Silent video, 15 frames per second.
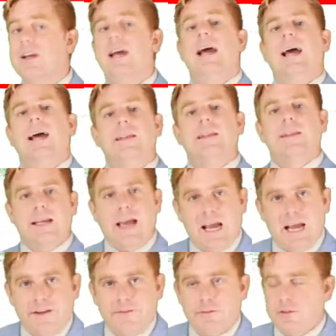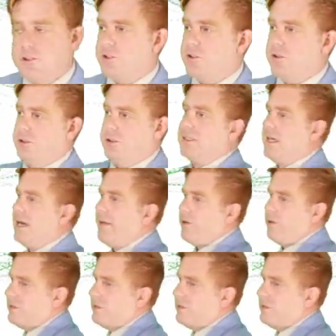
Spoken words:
and then they average those together. Well,